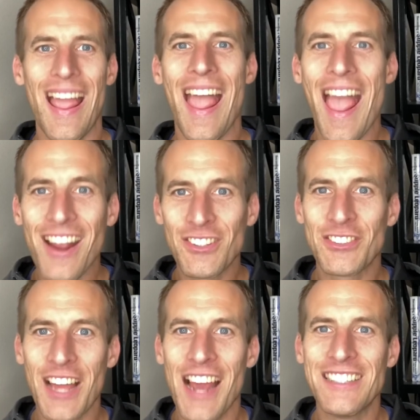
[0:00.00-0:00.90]

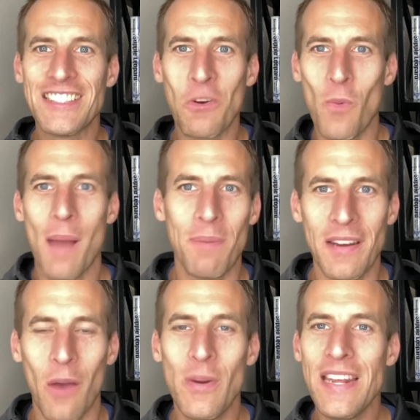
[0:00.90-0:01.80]
exercise is a weapon
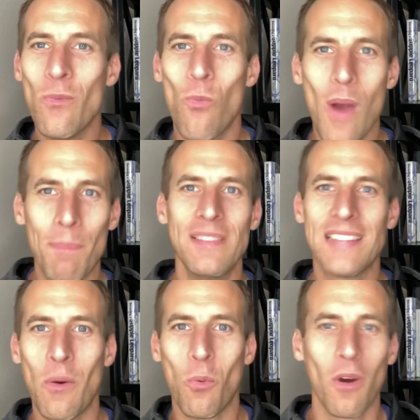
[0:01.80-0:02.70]
and we need weapons
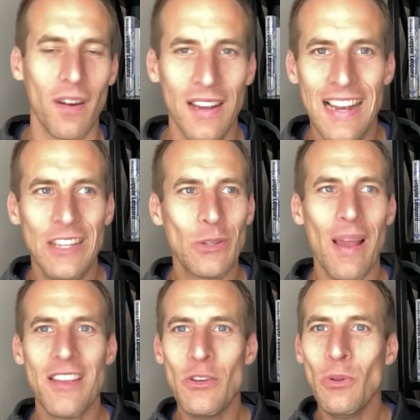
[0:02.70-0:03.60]
that work so
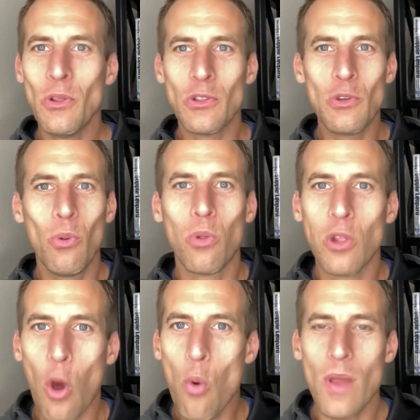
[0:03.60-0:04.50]
you you
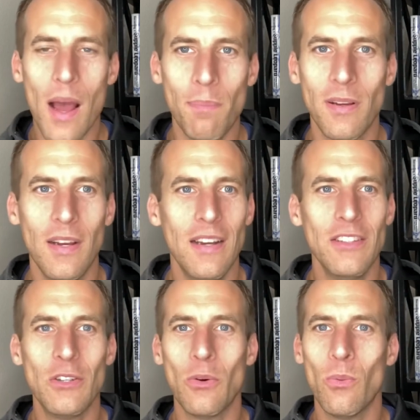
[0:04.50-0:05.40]
load up
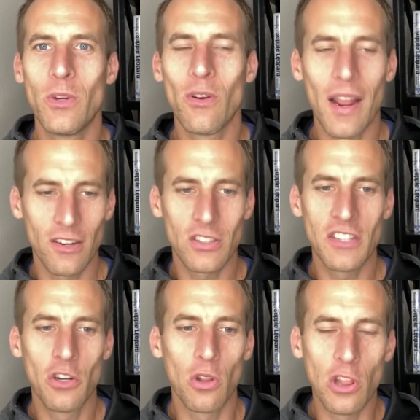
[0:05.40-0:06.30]
you know when you're
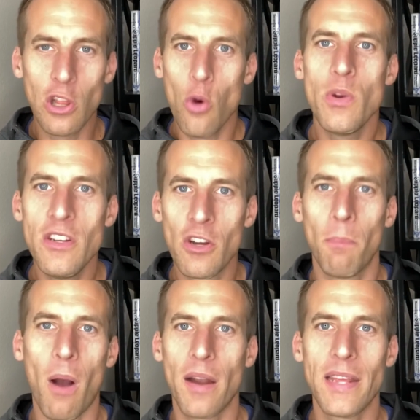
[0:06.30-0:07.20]
exercising you're loading your
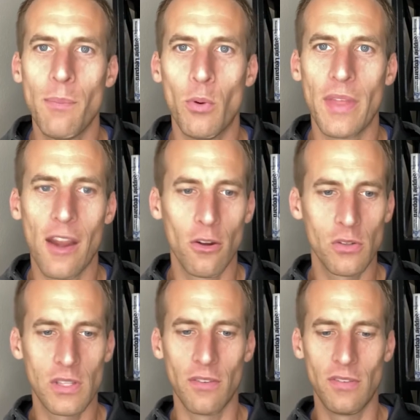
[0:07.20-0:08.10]
body up with
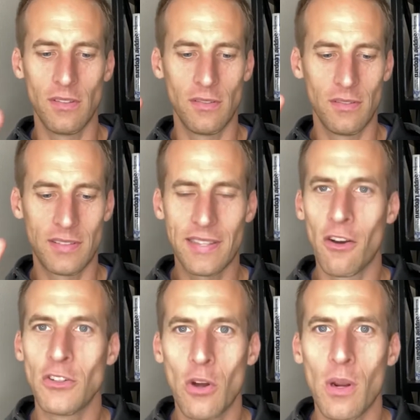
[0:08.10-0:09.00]
arrows of
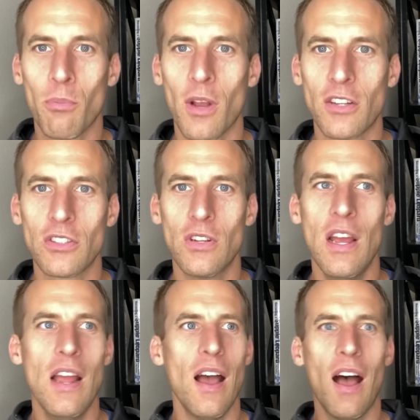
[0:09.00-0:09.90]
serotonin production
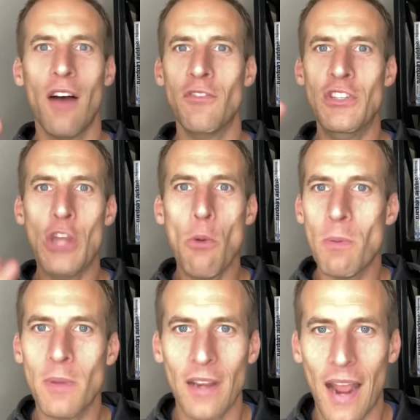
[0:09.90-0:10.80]
of
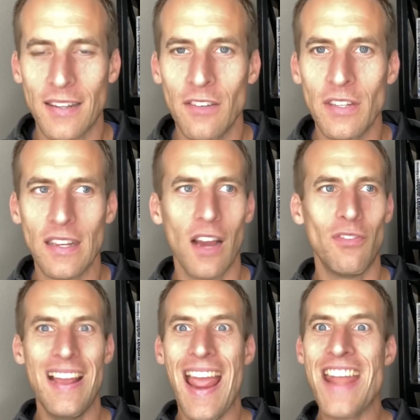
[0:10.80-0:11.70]
dopamine activity of
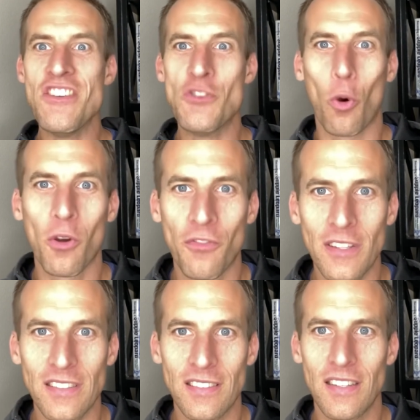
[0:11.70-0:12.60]

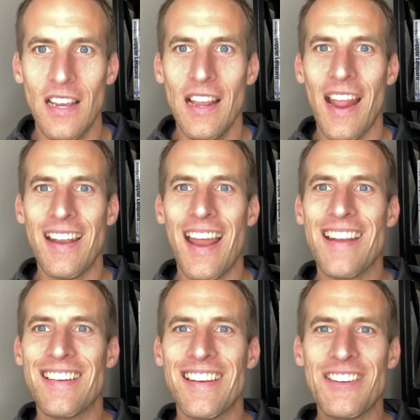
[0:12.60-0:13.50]
endorphins and
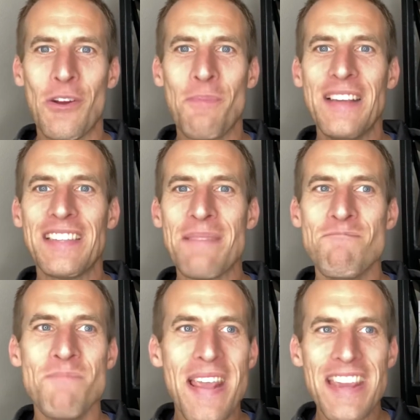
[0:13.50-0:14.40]
and you're basically
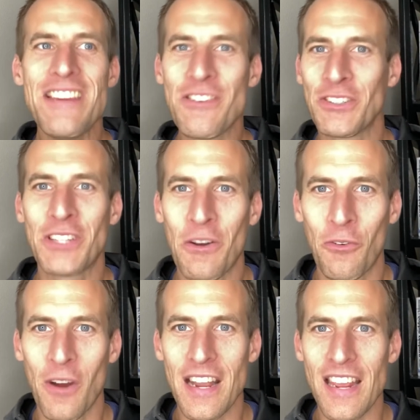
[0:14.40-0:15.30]
making yourself
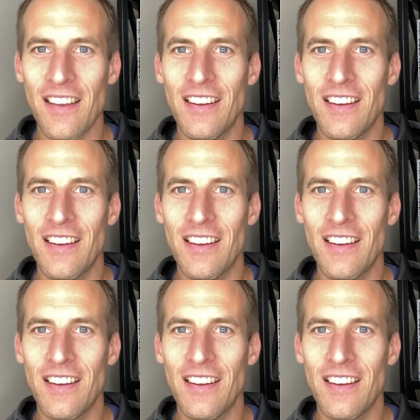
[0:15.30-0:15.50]
ready